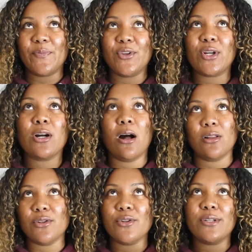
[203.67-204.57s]
the
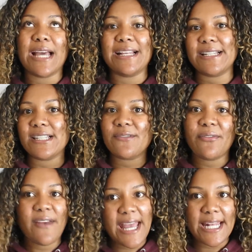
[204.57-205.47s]
color that is
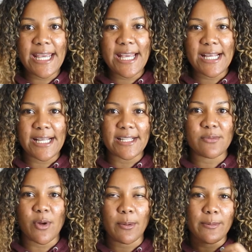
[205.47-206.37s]
fading, it's
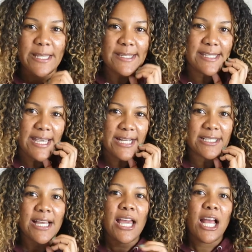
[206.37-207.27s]
probably take
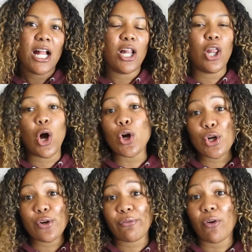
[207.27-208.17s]

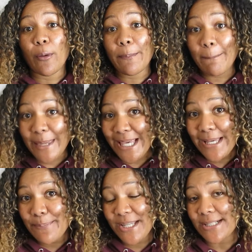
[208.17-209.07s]
longer for
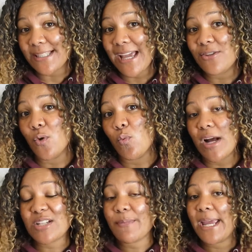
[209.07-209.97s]
me because I don't
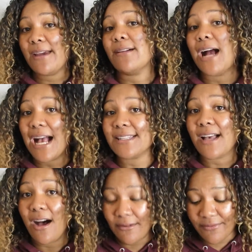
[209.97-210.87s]
wash my hair as
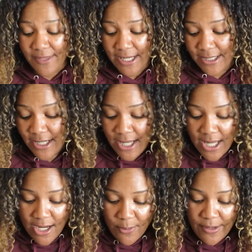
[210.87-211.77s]
often.
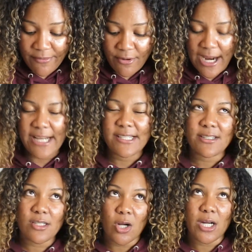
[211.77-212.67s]
However, I
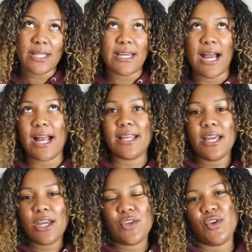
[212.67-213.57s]
saw that
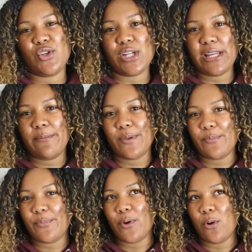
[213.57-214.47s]
usually
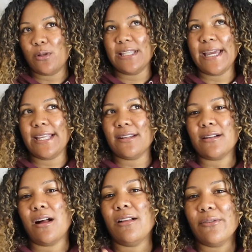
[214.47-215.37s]
people like the
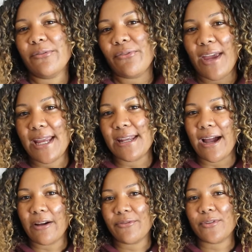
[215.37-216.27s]
color fade
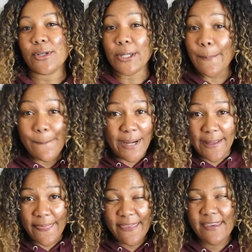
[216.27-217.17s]
after a
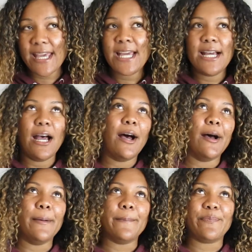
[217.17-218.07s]
month,
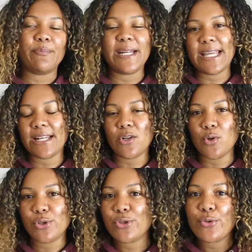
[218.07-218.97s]
but it can
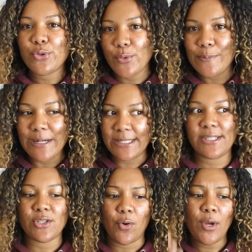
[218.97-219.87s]
go to 2 months.
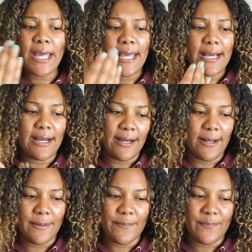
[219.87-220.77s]
So
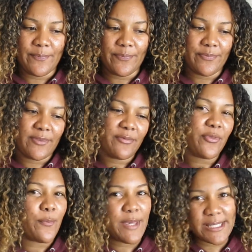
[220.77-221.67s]

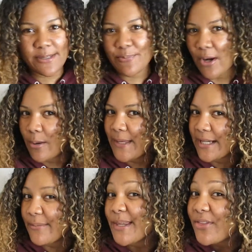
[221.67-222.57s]
for me it's probably
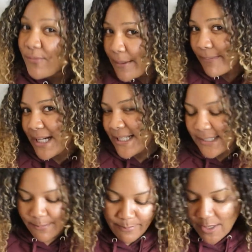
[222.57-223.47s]
gonna be 3
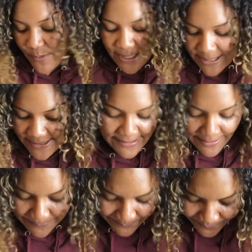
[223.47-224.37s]
months, but we're gonna
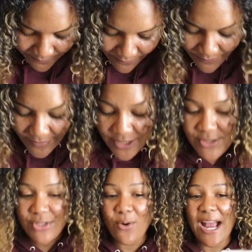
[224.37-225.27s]
see.
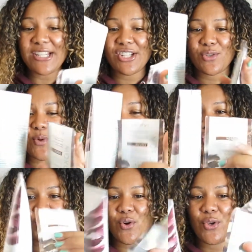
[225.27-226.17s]
So I just want to
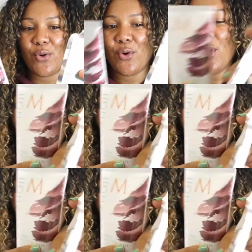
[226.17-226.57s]
show you